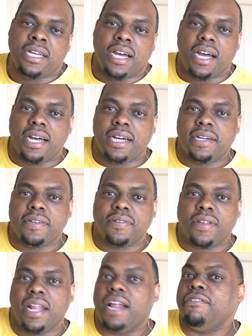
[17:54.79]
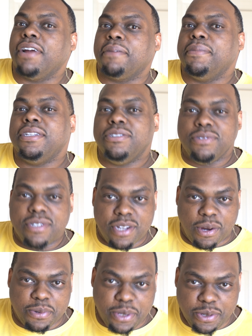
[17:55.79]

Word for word: uh, and I recommend you don't